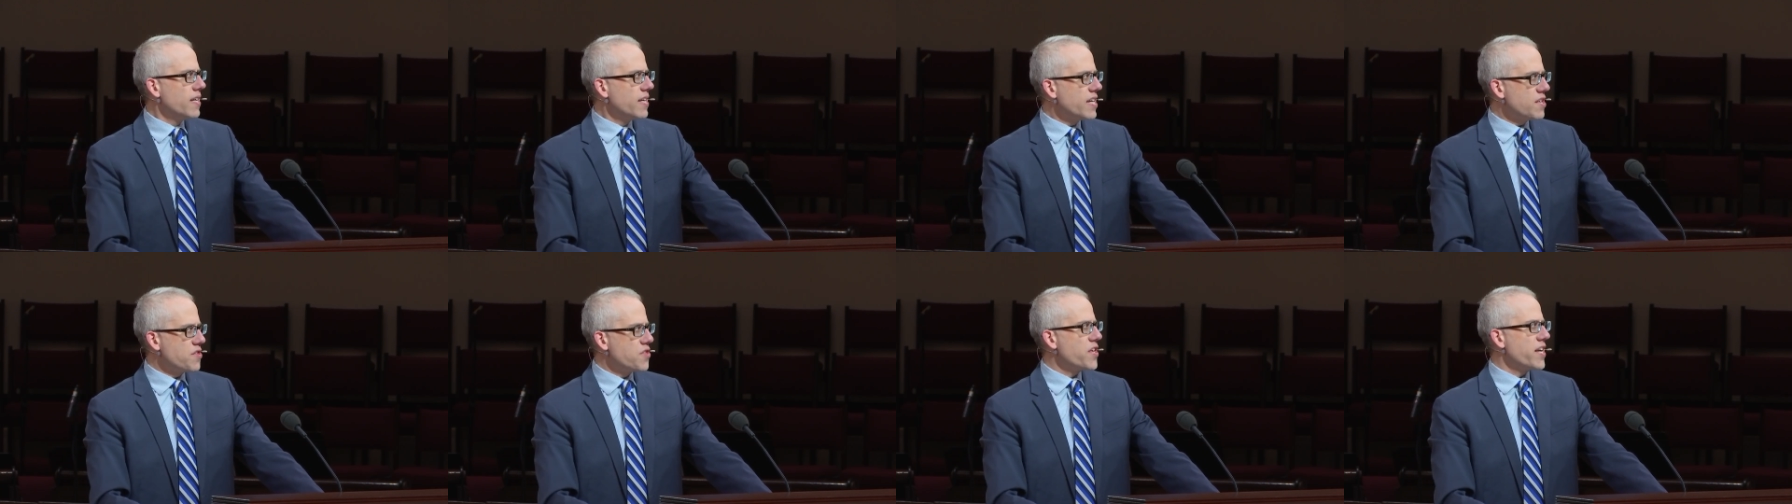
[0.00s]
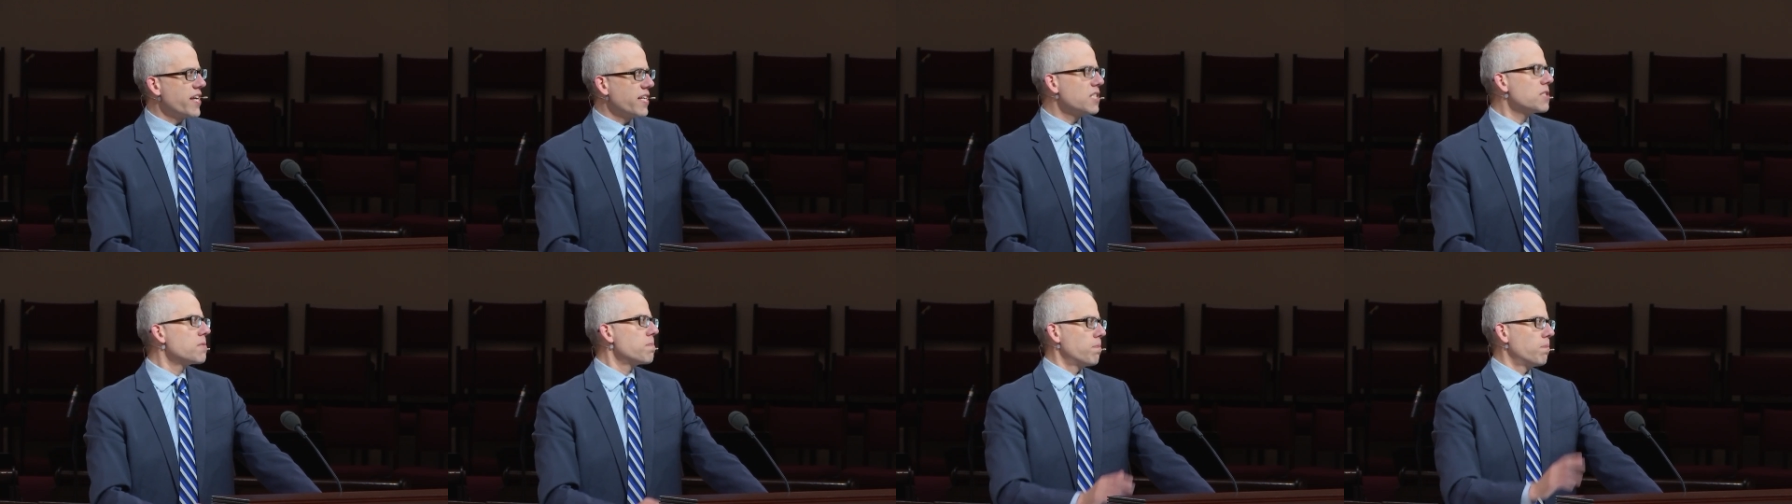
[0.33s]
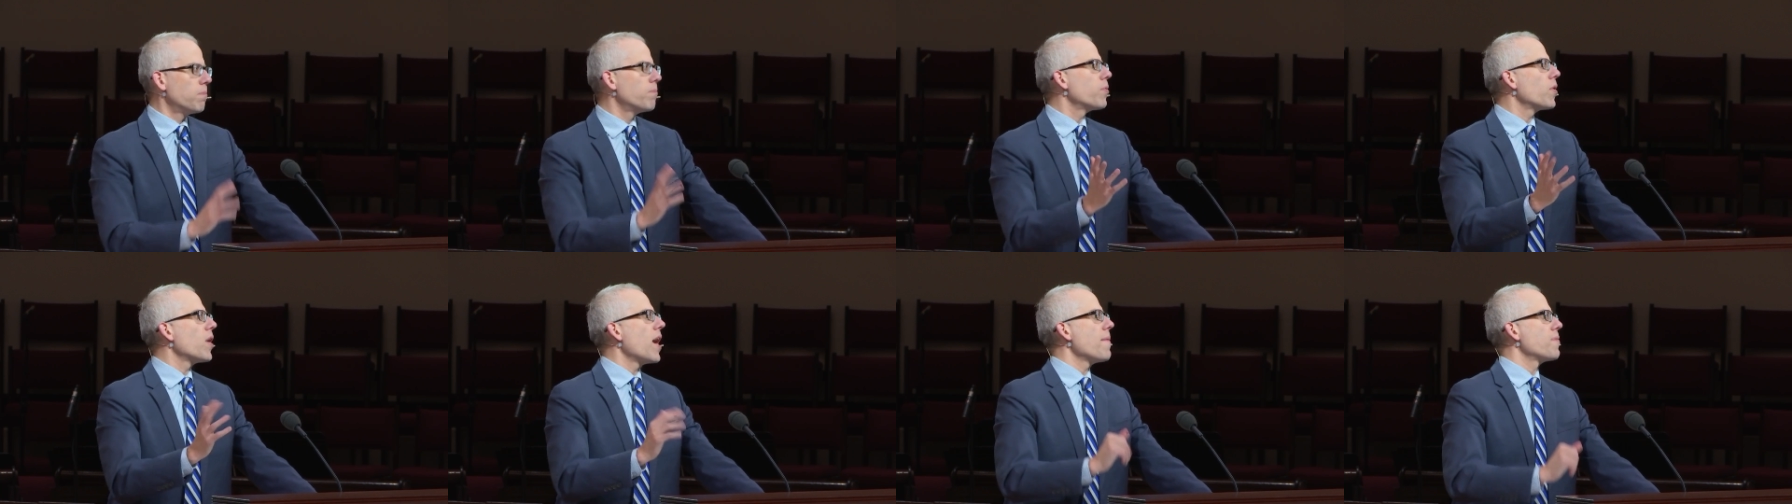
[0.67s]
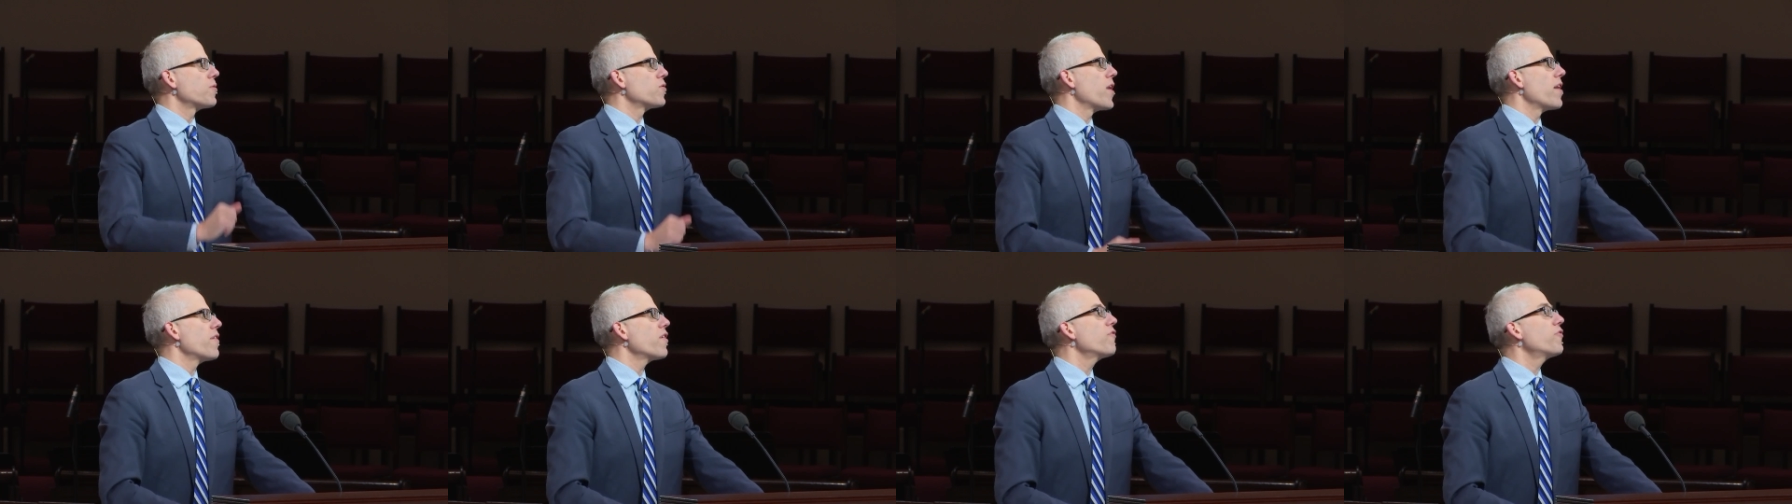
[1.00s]
He thinks,
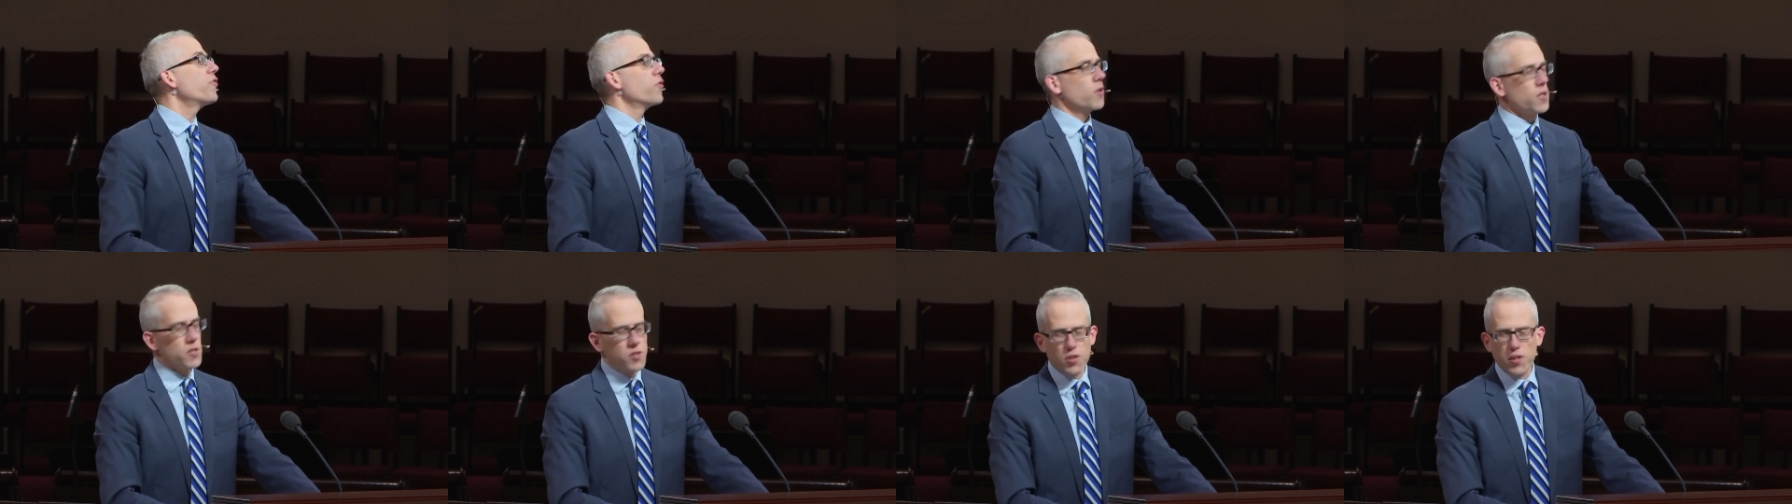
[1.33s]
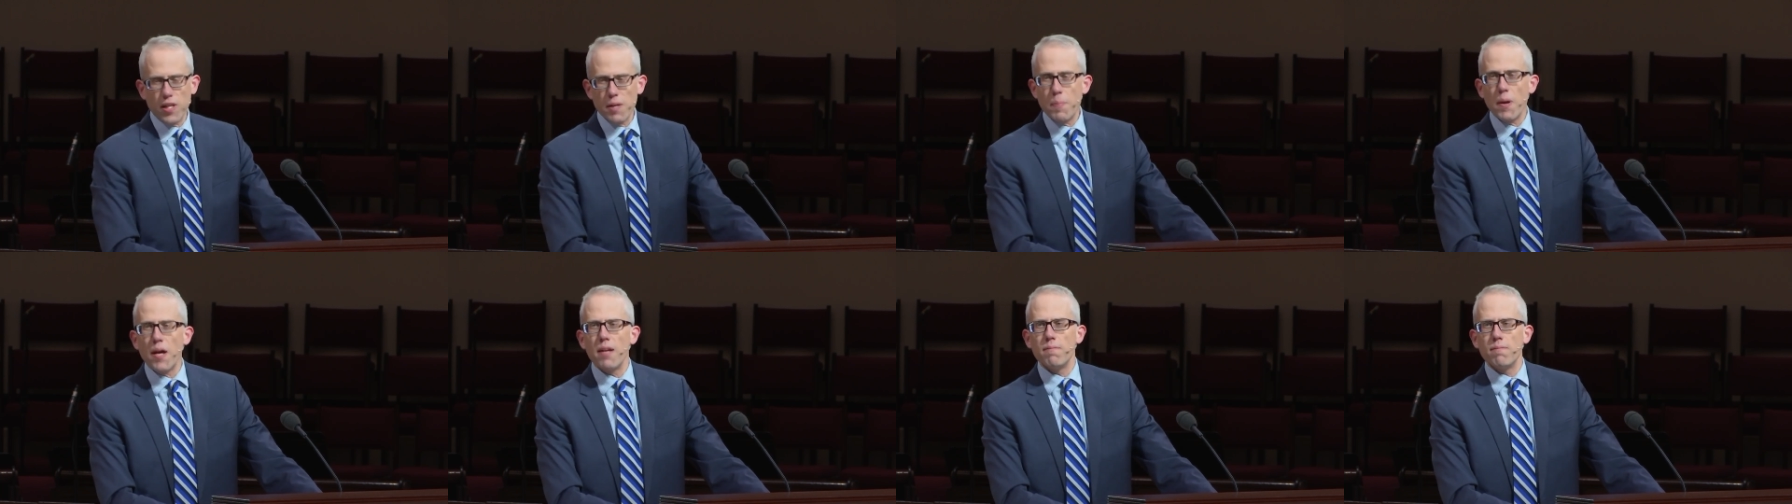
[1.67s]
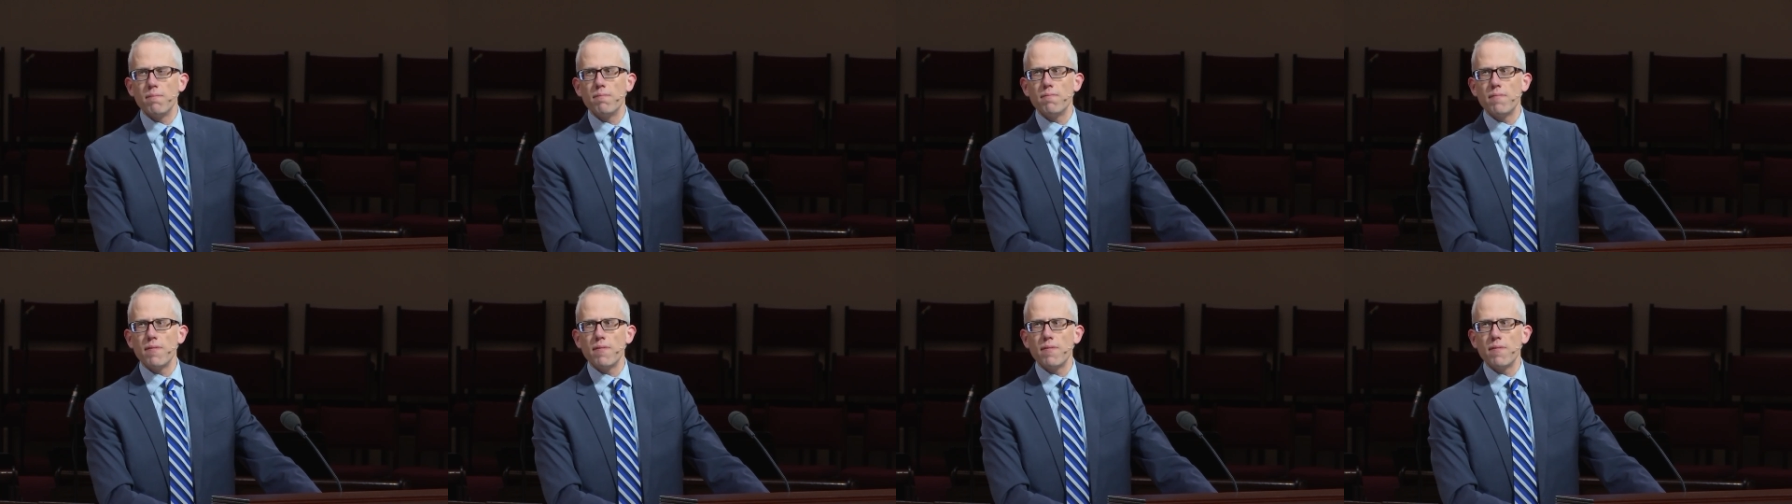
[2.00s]
perhaps rather foolishly, but